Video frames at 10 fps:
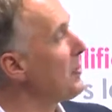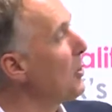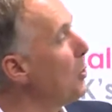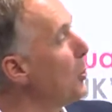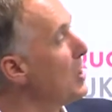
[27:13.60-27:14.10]

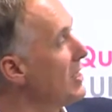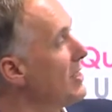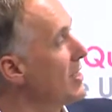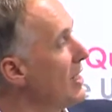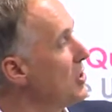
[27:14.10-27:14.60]
What we did
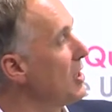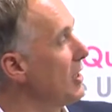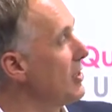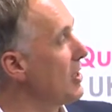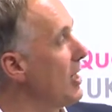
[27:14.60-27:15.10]
is actually
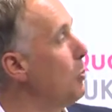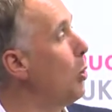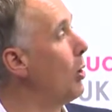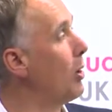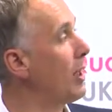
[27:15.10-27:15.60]
kind of say,
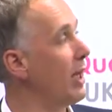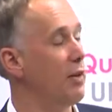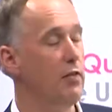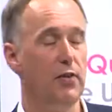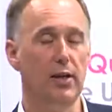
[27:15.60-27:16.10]
what kind of